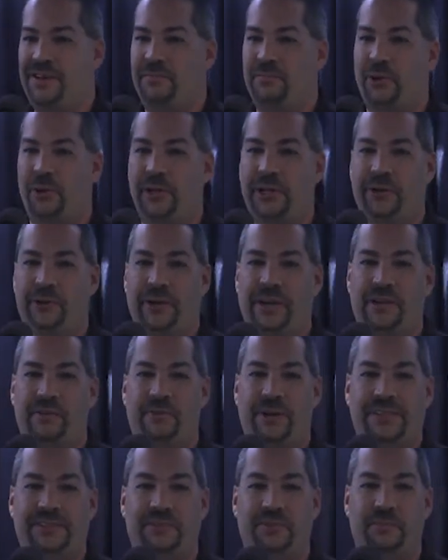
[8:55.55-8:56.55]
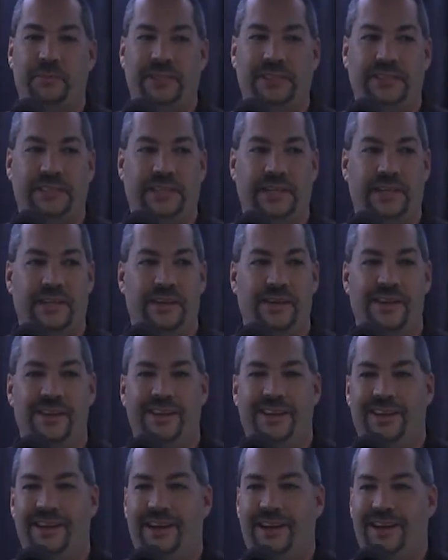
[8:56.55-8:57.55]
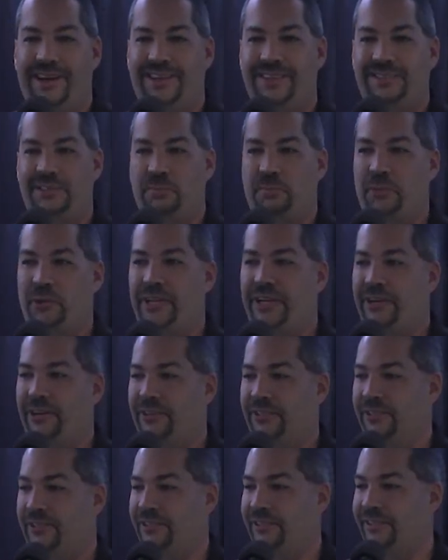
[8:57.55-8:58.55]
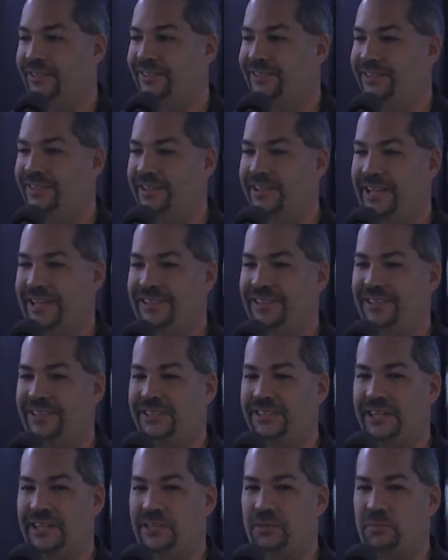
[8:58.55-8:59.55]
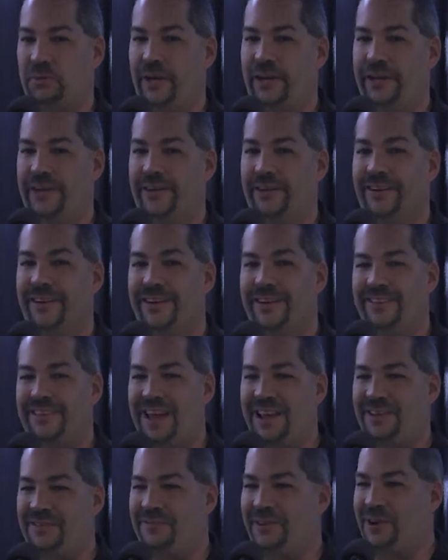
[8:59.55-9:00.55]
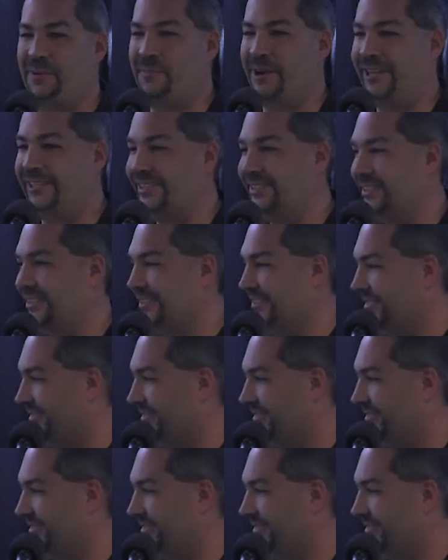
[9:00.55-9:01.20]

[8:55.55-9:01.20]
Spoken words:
Bowling Green in Western Michigan is a precursor to next year's Icebreaker. Thank you very much.